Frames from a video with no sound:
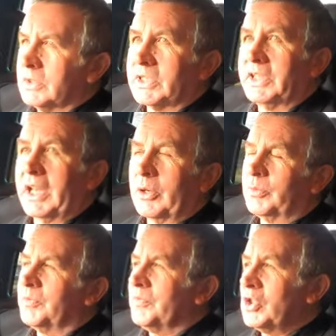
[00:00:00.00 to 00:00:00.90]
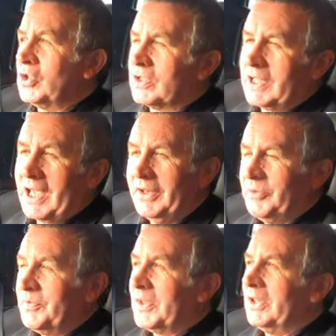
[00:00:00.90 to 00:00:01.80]
See now, just then,
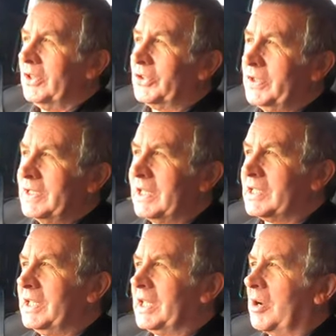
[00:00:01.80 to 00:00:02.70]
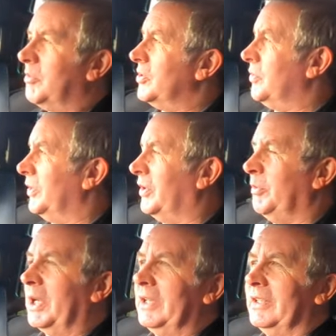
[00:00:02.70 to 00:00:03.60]
the 360 cameras would have
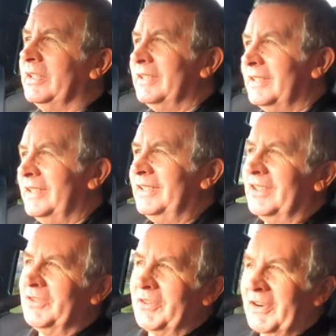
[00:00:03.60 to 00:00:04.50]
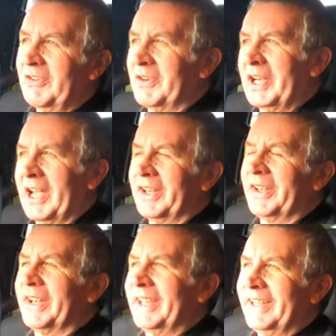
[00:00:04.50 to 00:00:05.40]
come in very, very
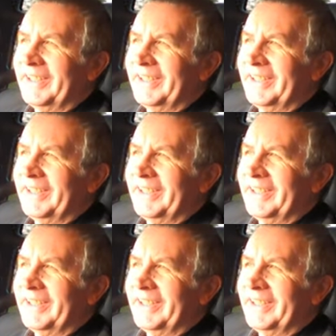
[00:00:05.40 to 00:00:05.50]
handy.